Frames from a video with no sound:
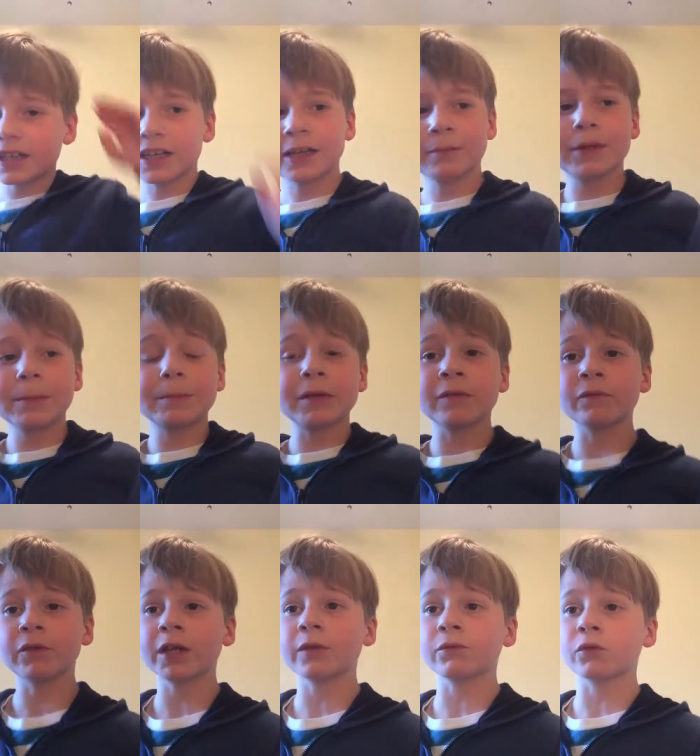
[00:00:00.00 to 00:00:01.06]
I burped in
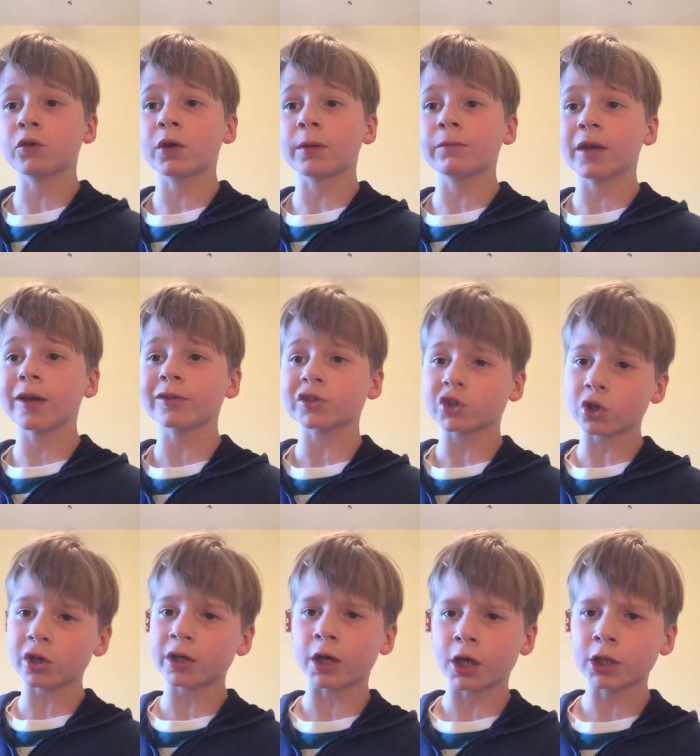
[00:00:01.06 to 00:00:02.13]
front of you. I'm very
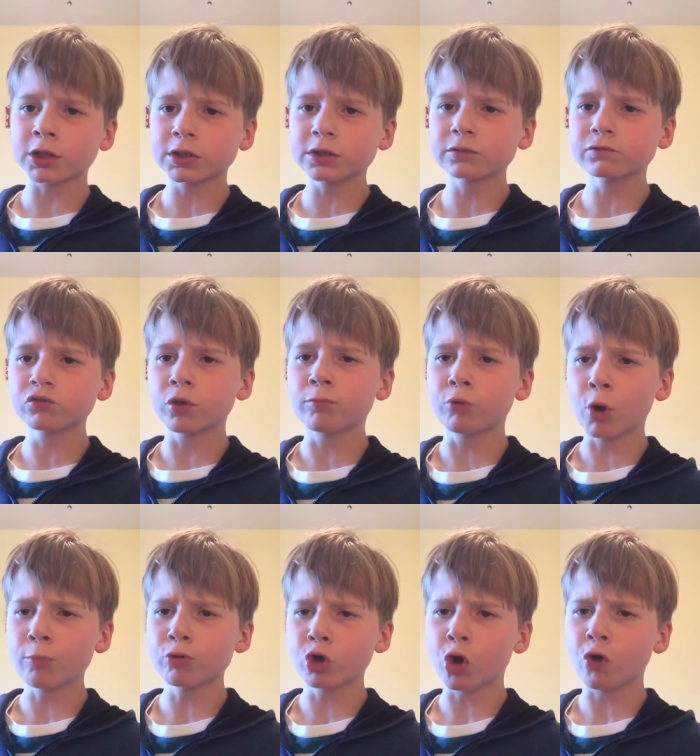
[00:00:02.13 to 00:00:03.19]
sorry guys for
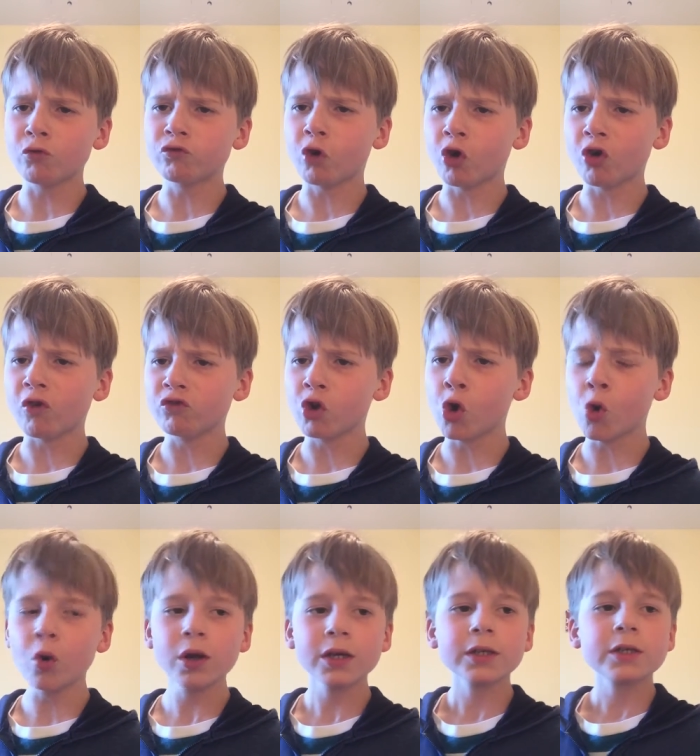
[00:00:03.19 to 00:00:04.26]
burping in front of you.
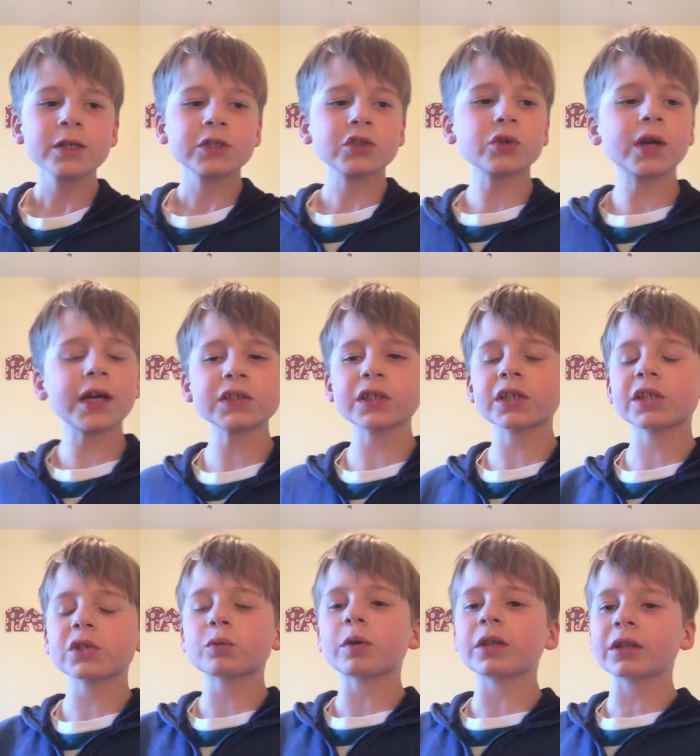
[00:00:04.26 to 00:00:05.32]
So guys, I
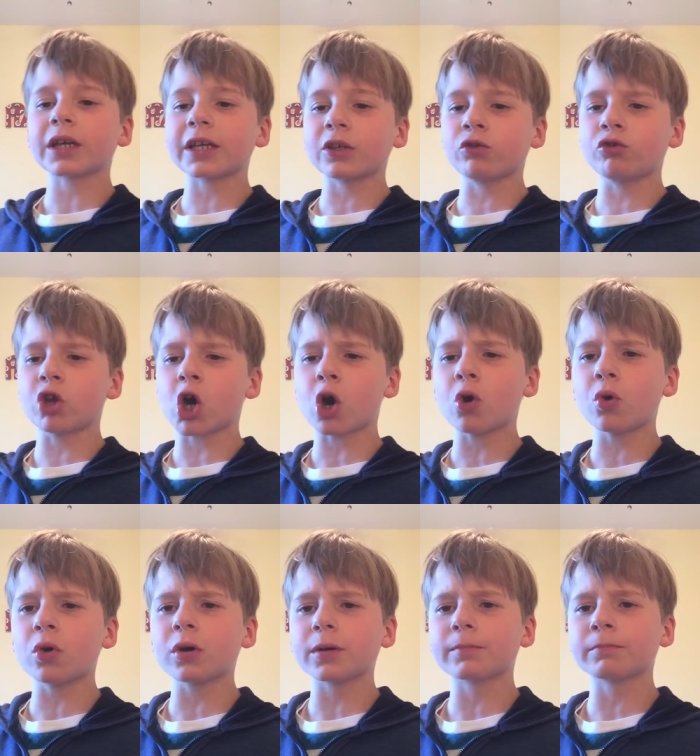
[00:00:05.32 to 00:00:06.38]
just want to let you
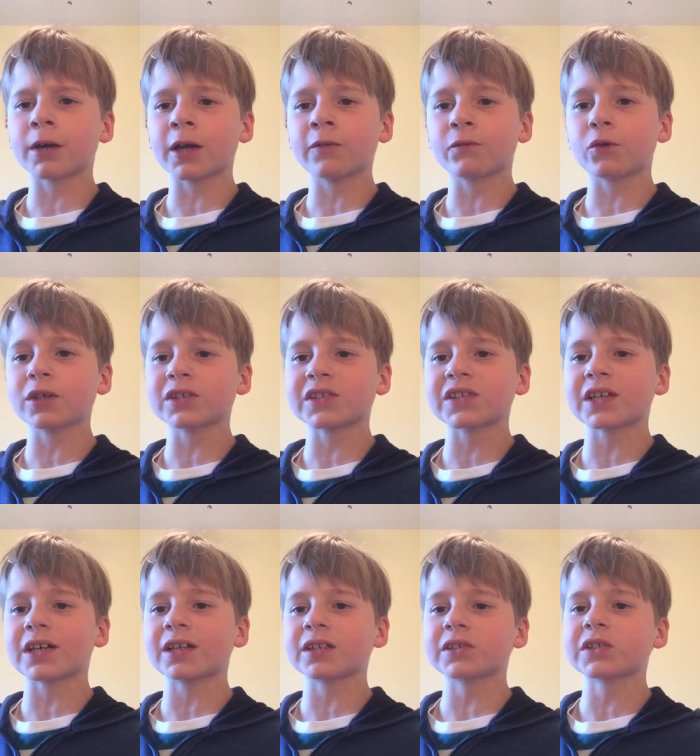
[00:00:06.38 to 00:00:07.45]
know my voice is
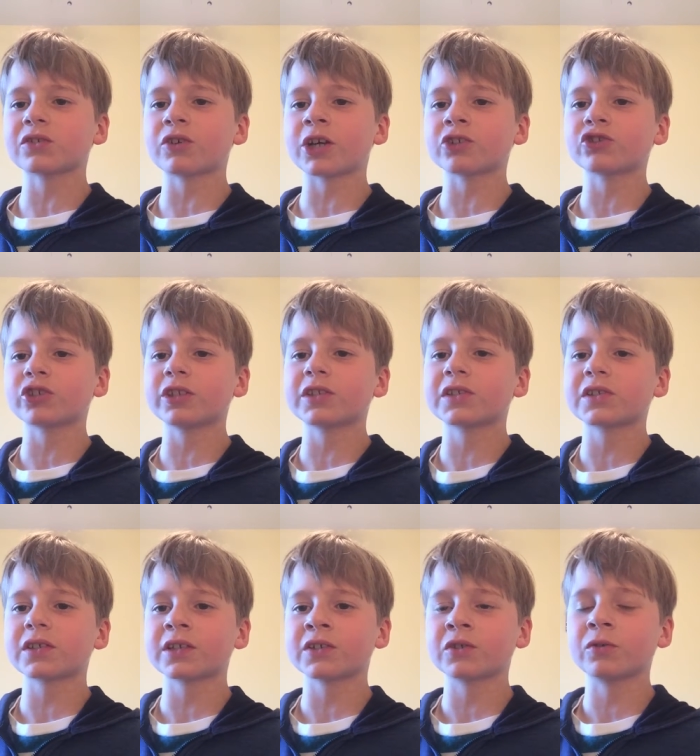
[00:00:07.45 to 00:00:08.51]
kind of scratchy,
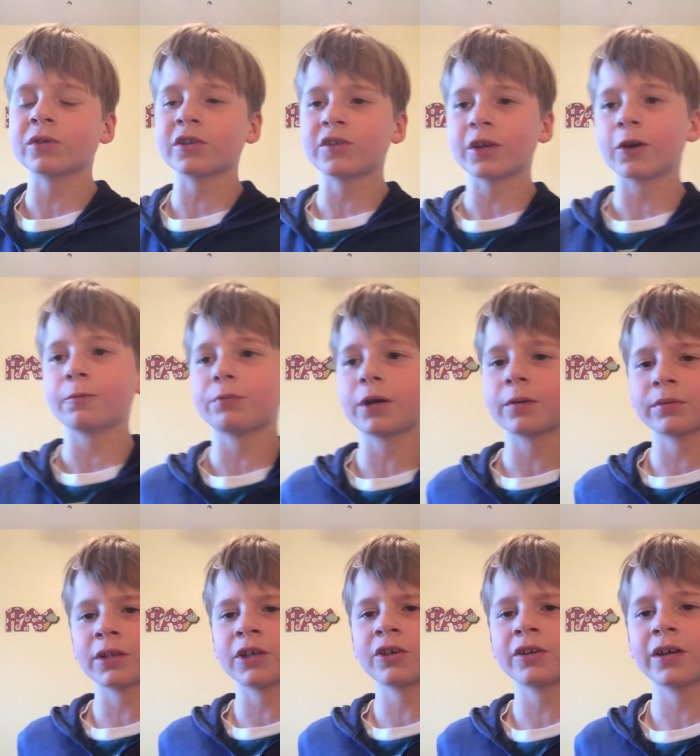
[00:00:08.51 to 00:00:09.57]
as you can tell
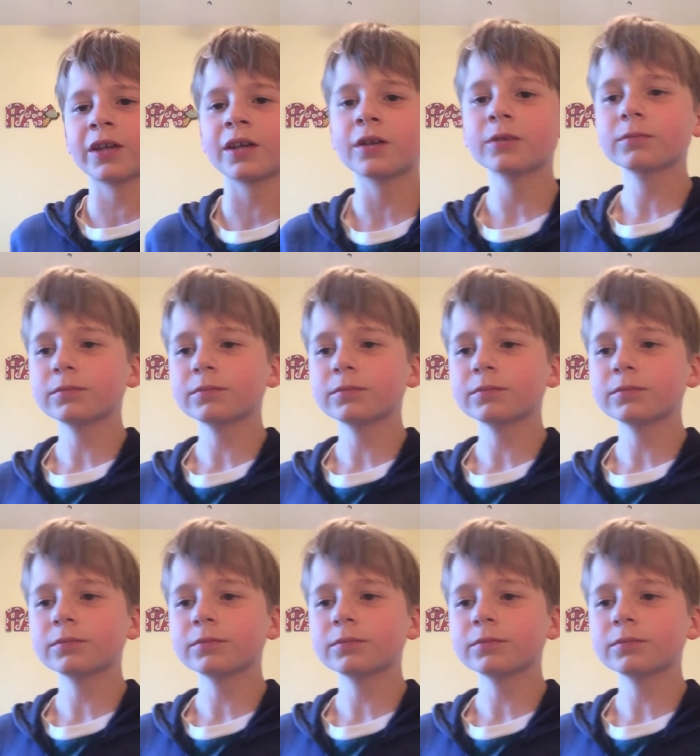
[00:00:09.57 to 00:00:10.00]
probably already.